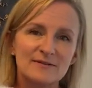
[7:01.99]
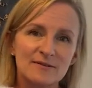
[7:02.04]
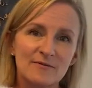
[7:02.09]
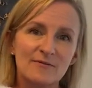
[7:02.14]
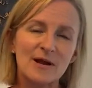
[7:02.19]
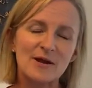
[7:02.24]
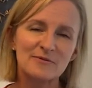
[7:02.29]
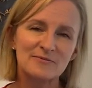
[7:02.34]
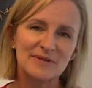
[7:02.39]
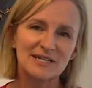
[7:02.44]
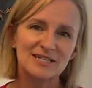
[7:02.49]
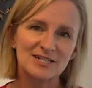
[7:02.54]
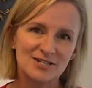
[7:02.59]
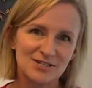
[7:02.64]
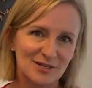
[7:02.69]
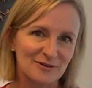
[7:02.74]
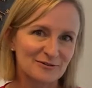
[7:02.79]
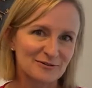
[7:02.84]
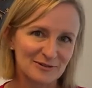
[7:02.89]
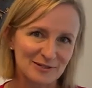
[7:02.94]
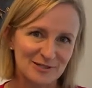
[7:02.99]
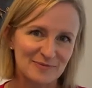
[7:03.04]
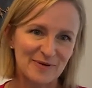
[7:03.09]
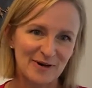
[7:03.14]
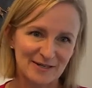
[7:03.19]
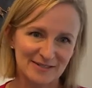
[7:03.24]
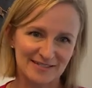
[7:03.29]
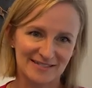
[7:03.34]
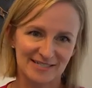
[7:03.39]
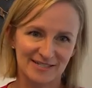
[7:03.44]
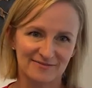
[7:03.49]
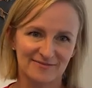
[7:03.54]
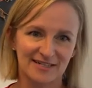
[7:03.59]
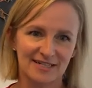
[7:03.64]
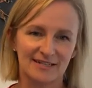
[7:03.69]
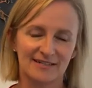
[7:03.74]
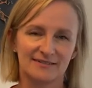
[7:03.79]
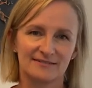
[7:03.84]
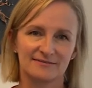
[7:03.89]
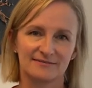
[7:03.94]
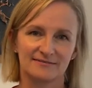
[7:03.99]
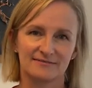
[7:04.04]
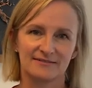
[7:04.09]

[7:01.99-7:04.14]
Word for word: around me in general is positivity.